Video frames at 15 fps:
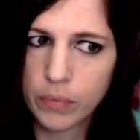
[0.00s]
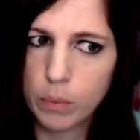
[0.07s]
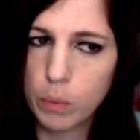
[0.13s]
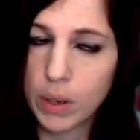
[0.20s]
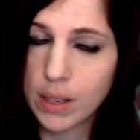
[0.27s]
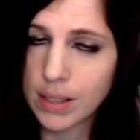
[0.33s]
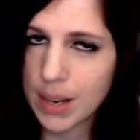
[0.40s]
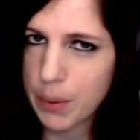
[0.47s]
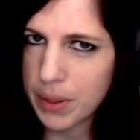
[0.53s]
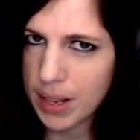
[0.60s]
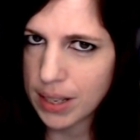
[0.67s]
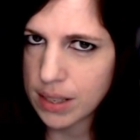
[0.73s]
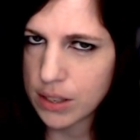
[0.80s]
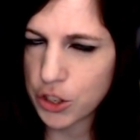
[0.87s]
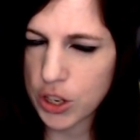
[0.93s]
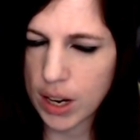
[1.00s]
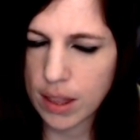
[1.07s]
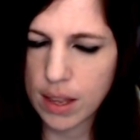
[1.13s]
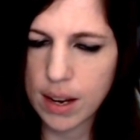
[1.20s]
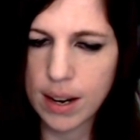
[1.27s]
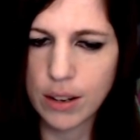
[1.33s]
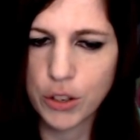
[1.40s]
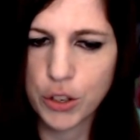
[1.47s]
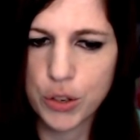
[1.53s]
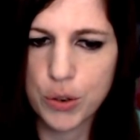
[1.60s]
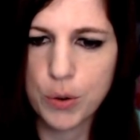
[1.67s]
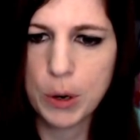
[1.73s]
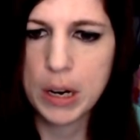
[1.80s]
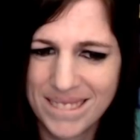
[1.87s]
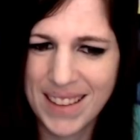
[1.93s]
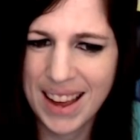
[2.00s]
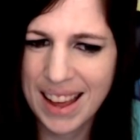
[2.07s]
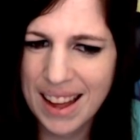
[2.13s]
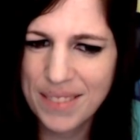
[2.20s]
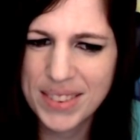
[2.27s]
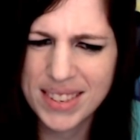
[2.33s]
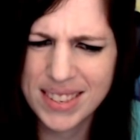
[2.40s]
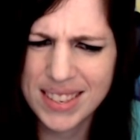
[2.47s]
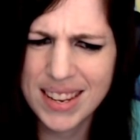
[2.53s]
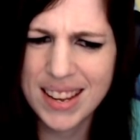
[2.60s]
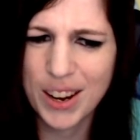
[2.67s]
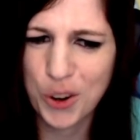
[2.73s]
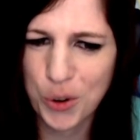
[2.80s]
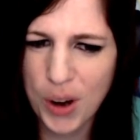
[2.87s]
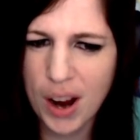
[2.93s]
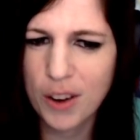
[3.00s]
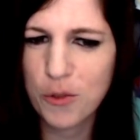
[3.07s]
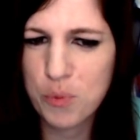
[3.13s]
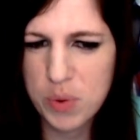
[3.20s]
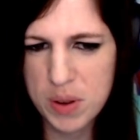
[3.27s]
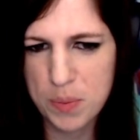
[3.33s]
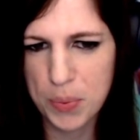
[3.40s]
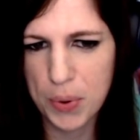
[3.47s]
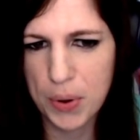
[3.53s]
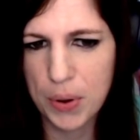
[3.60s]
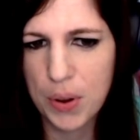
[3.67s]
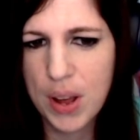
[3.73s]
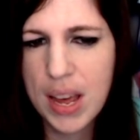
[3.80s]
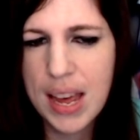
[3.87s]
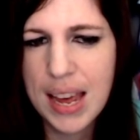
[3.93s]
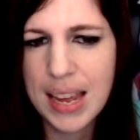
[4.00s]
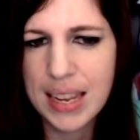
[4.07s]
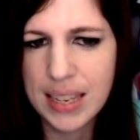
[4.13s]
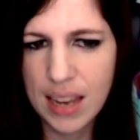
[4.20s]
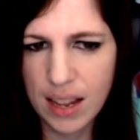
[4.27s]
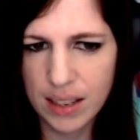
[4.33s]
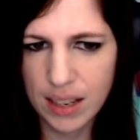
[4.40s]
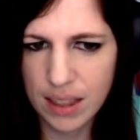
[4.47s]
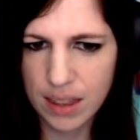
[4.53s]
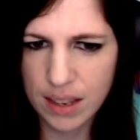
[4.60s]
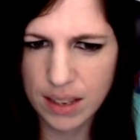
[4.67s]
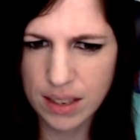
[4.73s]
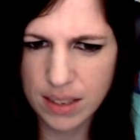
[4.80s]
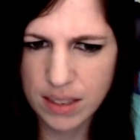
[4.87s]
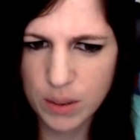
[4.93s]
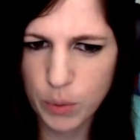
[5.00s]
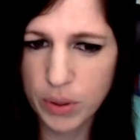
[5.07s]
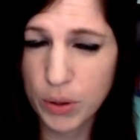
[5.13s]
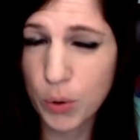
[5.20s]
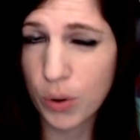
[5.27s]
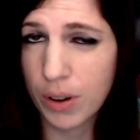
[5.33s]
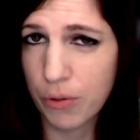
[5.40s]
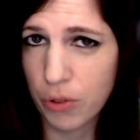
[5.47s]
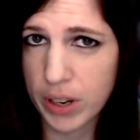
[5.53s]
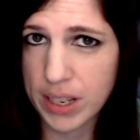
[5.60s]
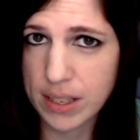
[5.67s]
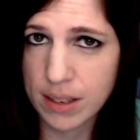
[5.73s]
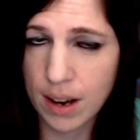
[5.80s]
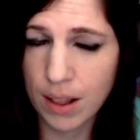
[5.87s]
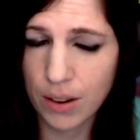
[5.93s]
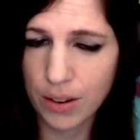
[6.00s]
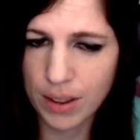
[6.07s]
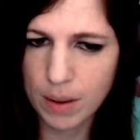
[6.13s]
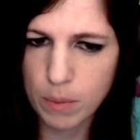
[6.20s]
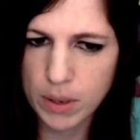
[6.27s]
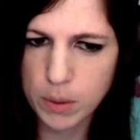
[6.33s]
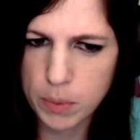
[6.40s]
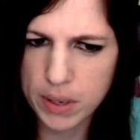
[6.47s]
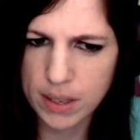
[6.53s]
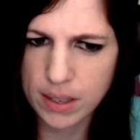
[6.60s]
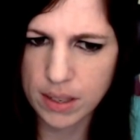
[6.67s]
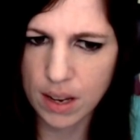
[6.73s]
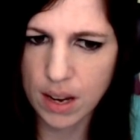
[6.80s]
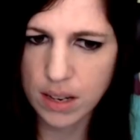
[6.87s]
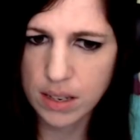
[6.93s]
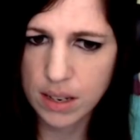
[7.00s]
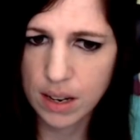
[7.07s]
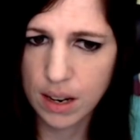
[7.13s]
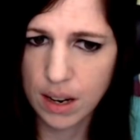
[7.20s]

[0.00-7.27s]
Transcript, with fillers: Because I would like to check that out too. I have to see a crowd of people yelling this with Corey Freakin' Taylor. That must be a sight.